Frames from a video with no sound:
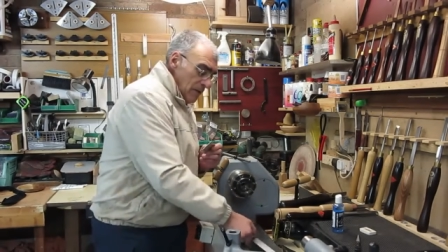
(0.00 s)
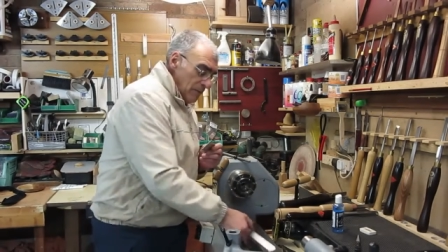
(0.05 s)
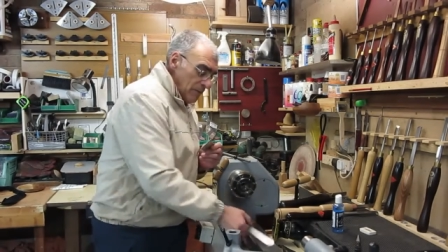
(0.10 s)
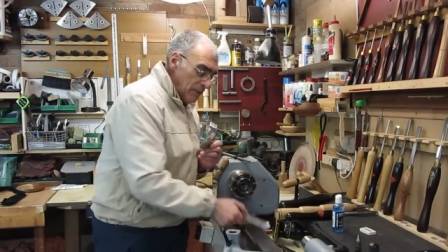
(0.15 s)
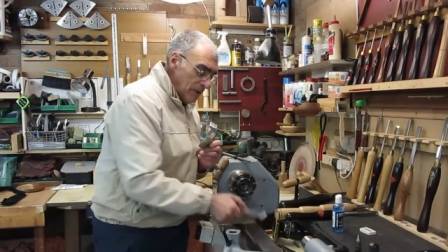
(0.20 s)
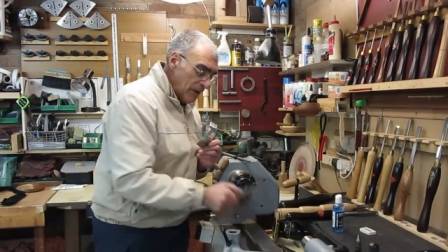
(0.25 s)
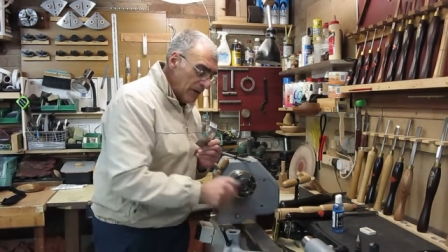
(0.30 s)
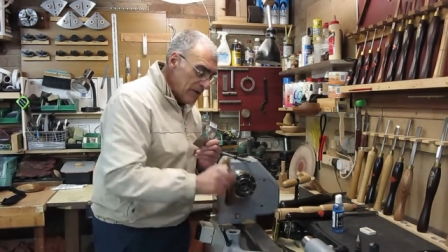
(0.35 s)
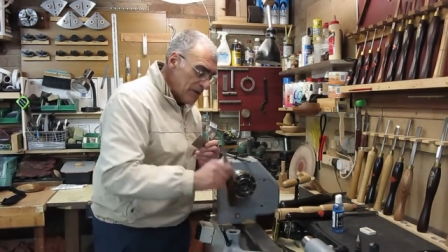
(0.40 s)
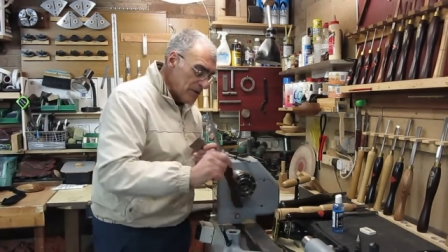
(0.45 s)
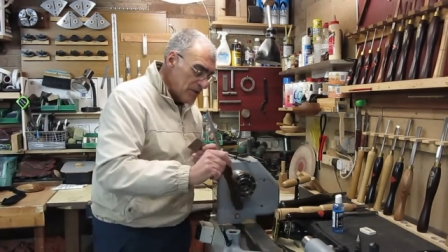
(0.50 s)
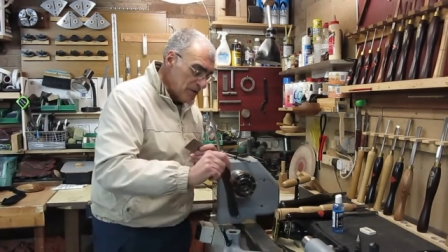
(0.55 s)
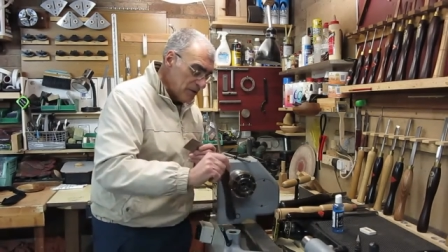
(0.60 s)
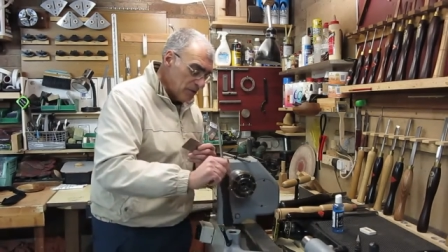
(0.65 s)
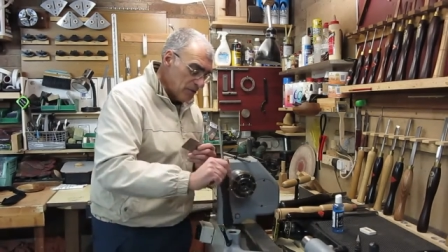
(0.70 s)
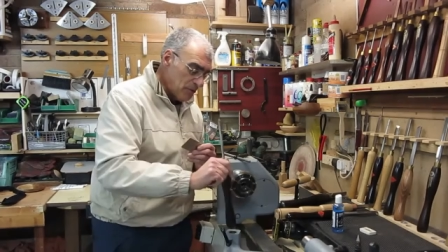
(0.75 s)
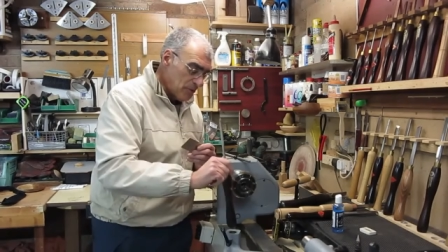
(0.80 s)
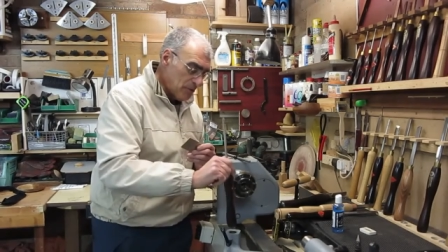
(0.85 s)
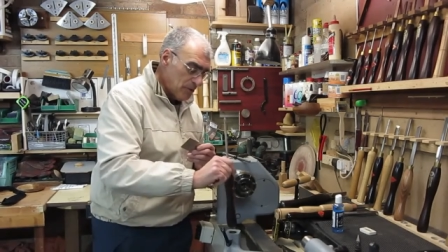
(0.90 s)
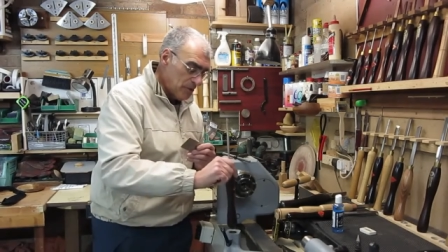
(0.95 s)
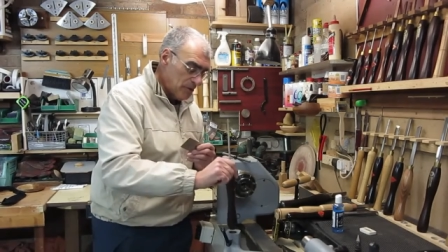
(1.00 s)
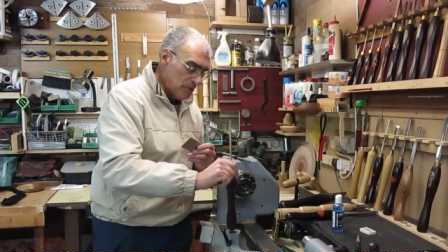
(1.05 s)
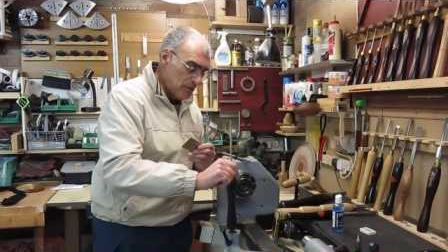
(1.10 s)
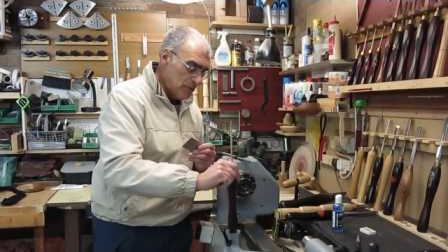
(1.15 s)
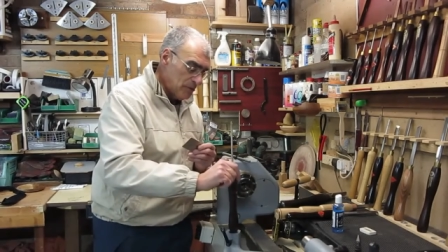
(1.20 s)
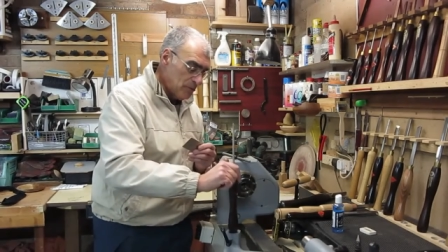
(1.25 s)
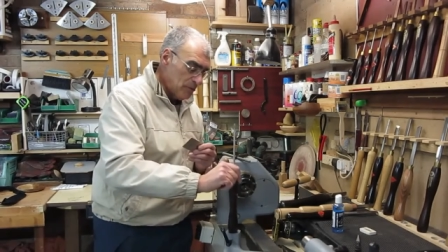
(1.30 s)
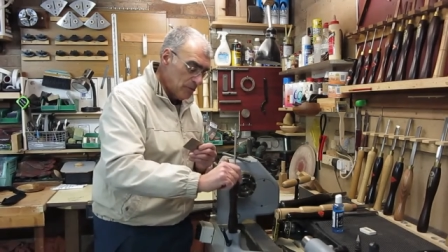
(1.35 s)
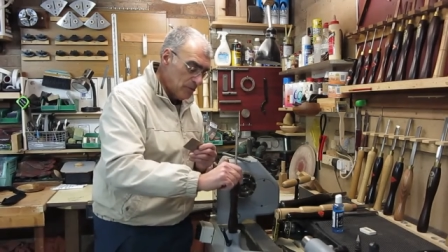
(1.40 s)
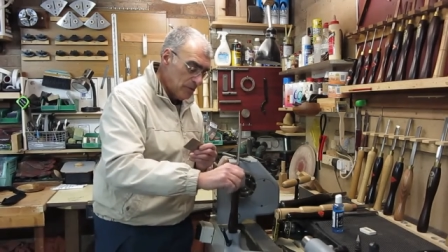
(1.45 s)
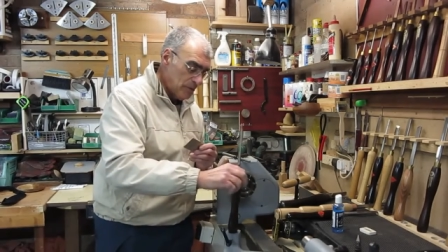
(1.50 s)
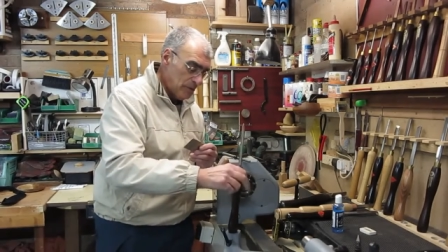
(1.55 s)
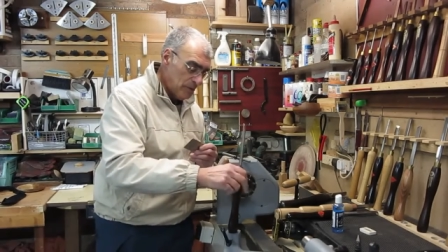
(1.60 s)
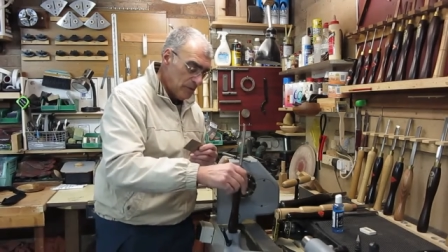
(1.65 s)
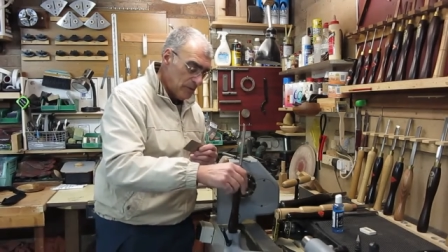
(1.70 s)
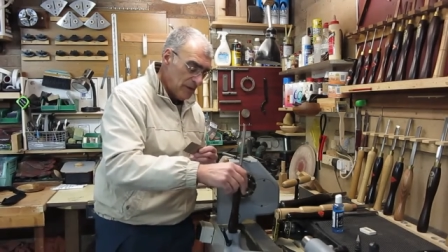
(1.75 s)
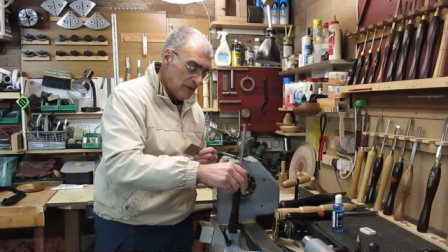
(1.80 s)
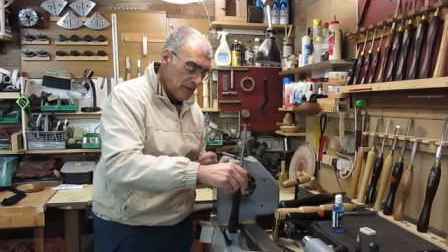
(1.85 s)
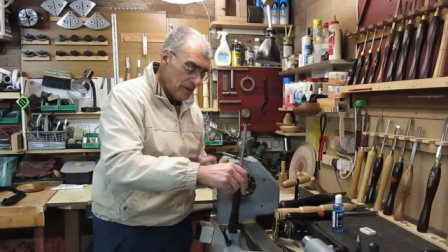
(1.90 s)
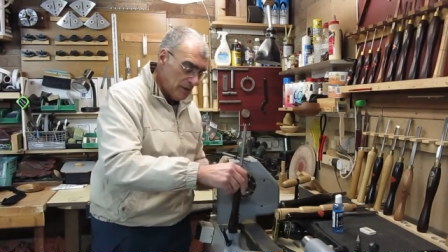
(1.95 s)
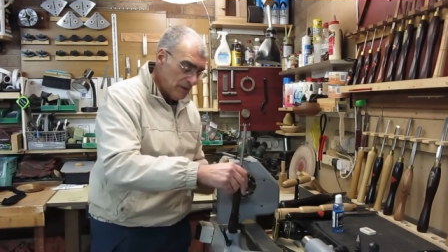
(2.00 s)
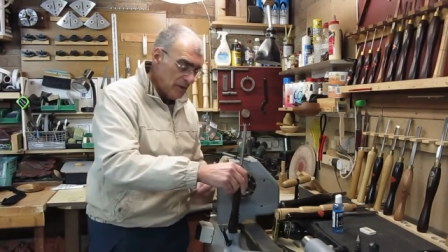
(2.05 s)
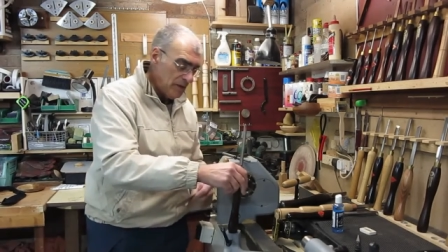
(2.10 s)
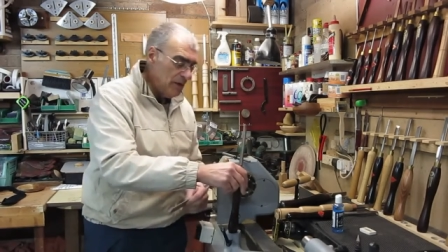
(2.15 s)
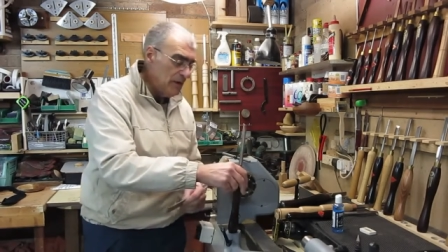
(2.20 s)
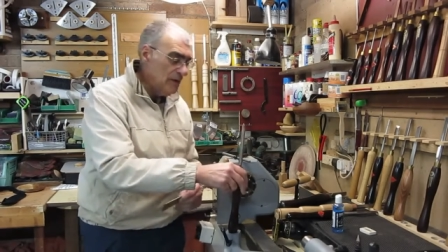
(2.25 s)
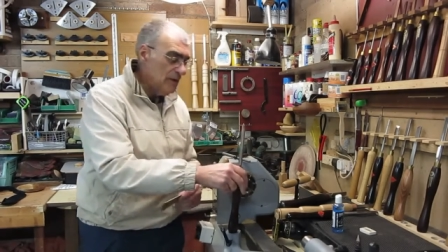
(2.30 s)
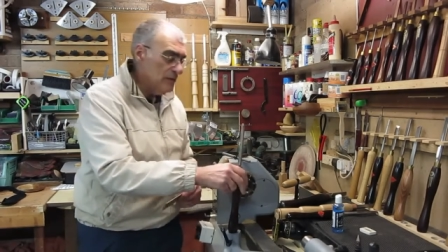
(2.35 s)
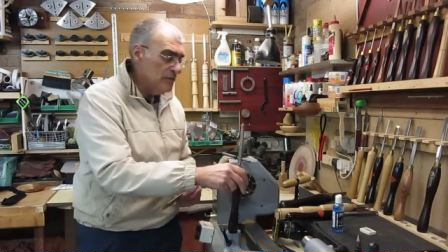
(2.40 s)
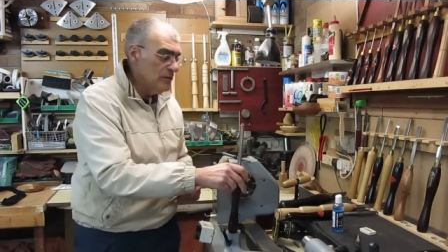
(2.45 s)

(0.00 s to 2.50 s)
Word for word: place your tool in the